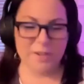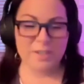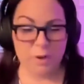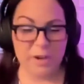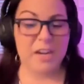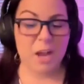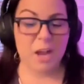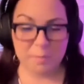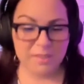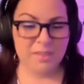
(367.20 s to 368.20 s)
to break it
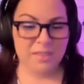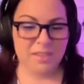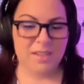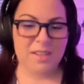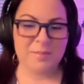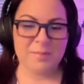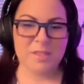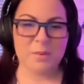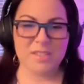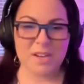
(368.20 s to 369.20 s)
up.
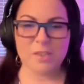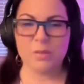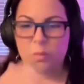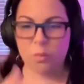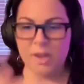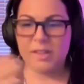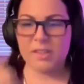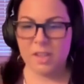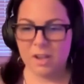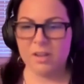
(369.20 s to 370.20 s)
So it's not just one
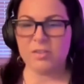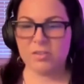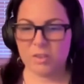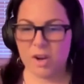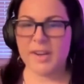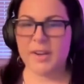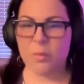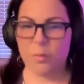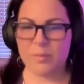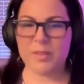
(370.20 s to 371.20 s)
long chronic,
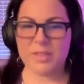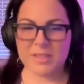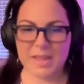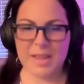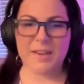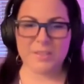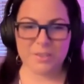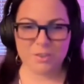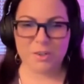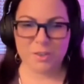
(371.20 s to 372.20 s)
when will this end
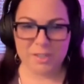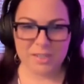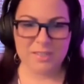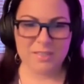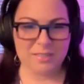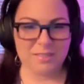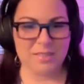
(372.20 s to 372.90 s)
journey? It's